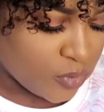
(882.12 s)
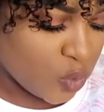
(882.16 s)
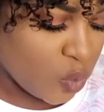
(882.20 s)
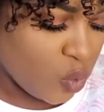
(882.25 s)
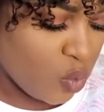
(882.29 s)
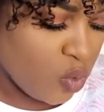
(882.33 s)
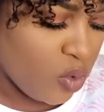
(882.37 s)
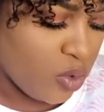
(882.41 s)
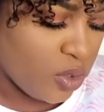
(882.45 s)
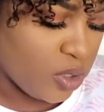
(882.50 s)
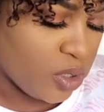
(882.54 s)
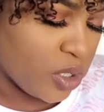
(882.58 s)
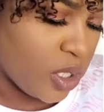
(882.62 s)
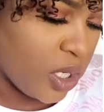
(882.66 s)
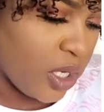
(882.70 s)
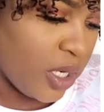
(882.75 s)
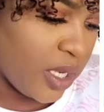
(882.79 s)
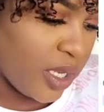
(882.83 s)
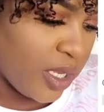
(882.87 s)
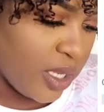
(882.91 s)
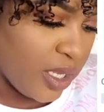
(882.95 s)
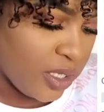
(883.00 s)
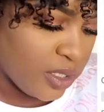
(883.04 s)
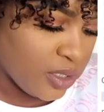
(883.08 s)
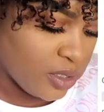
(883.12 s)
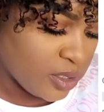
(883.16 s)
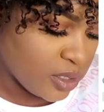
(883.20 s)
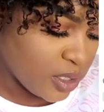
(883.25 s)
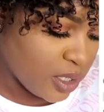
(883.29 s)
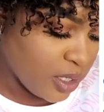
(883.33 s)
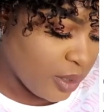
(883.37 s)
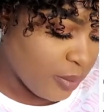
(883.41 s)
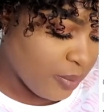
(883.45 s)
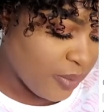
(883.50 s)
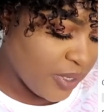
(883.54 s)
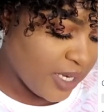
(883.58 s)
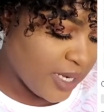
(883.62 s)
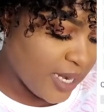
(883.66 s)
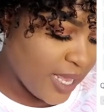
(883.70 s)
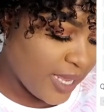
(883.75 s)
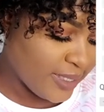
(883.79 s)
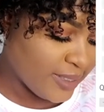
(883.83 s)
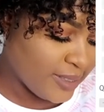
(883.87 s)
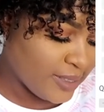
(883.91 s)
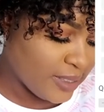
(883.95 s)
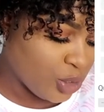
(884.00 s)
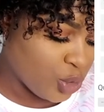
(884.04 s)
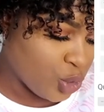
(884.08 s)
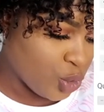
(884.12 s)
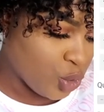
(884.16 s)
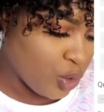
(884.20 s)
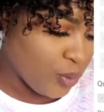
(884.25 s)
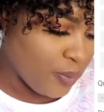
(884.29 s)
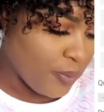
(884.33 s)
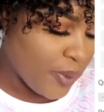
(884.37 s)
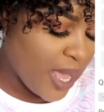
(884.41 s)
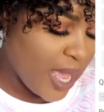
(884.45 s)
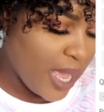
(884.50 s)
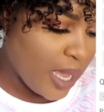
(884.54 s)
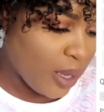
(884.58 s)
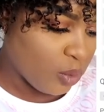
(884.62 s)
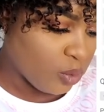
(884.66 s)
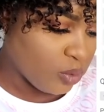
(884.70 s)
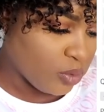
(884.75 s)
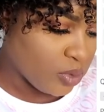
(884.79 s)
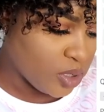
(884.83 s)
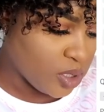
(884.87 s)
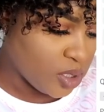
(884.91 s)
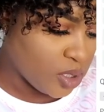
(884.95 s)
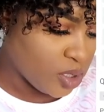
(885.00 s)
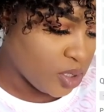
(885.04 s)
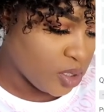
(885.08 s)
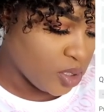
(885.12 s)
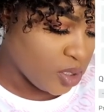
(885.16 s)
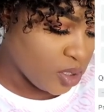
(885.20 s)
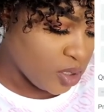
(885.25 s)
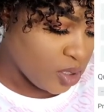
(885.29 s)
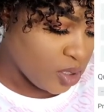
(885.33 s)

oh, it's gonna it's gonna be ninety-two pounds.